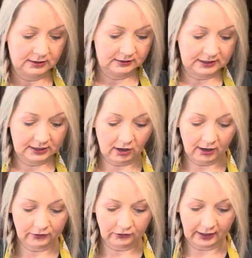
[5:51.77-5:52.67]

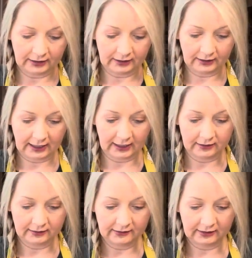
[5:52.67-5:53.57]
dehydrated it
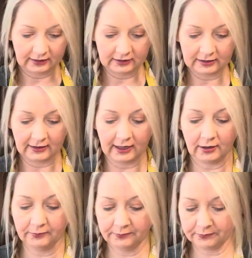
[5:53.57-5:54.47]
and sent it to them,